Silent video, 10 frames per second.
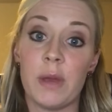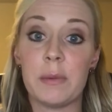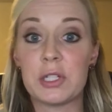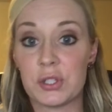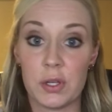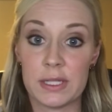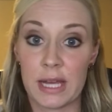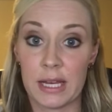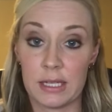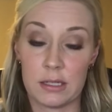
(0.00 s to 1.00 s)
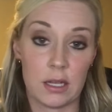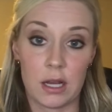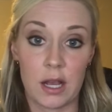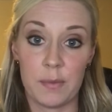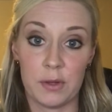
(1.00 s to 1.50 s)
maybe she'll sign
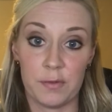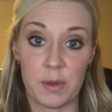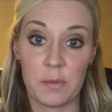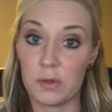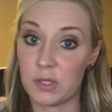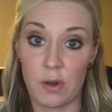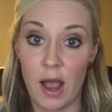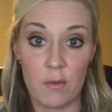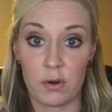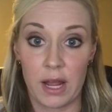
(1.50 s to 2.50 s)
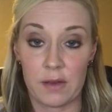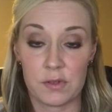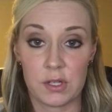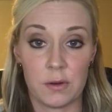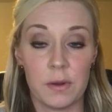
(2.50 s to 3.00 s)
a couple of people so I won't
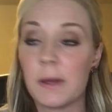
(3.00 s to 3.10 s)
have to.